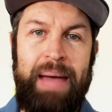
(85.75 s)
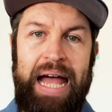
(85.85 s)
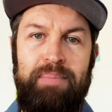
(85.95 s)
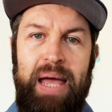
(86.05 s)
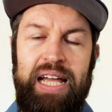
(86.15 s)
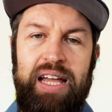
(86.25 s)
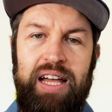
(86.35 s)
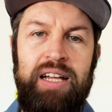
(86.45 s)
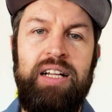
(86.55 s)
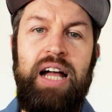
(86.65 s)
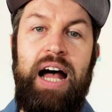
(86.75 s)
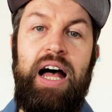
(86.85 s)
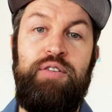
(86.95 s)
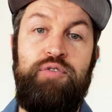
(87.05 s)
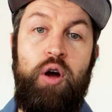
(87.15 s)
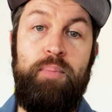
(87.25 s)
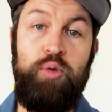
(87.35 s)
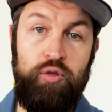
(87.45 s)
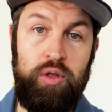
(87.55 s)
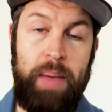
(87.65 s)
Matt Manka from
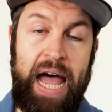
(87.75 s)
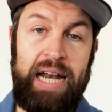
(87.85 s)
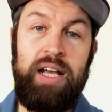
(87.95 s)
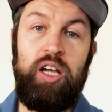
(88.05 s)
Move with Matt.